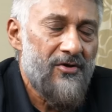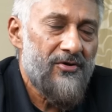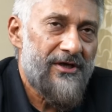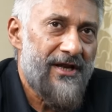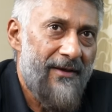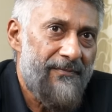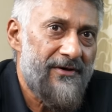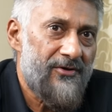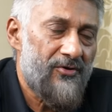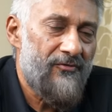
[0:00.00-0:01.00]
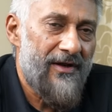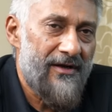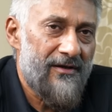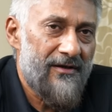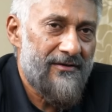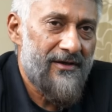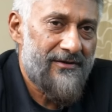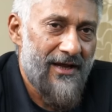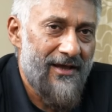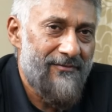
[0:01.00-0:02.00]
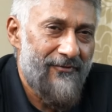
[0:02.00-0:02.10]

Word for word: no it happened you know when in the time